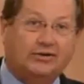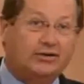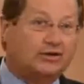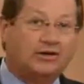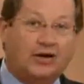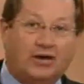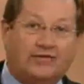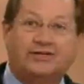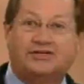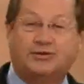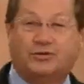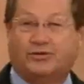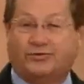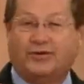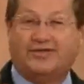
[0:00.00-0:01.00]
you look at all the
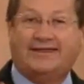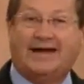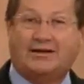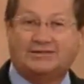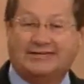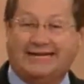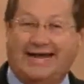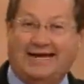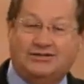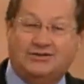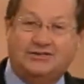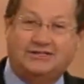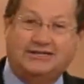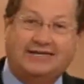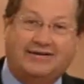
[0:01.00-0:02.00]
2,000 or 3,000
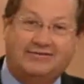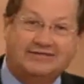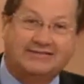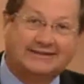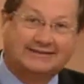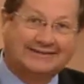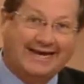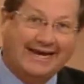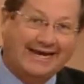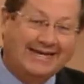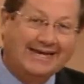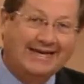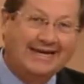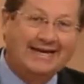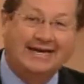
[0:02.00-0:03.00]
ads you see every single day.